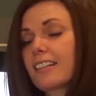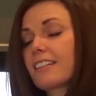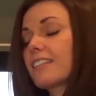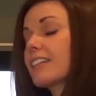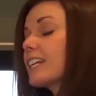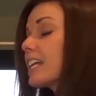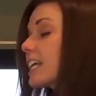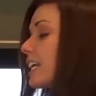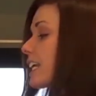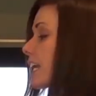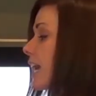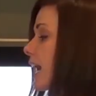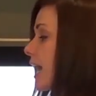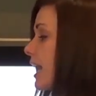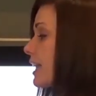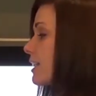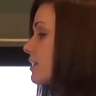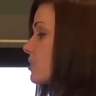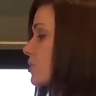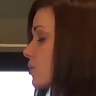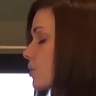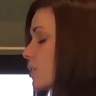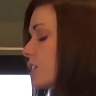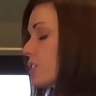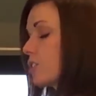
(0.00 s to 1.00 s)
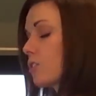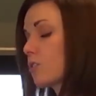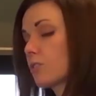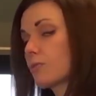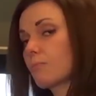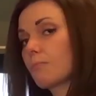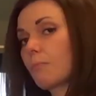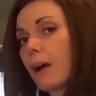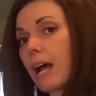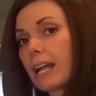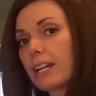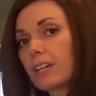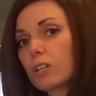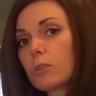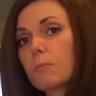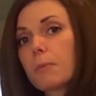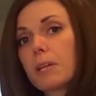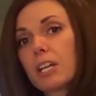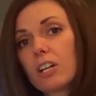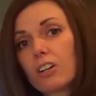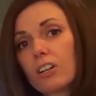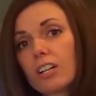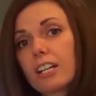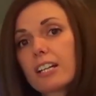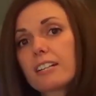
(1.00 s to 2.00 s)
And then again, during those minor
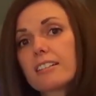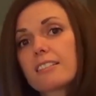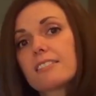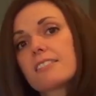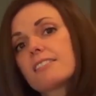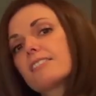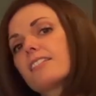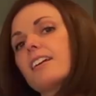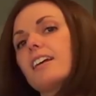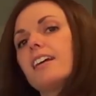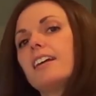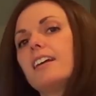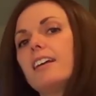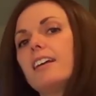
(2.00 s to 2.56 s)
periods,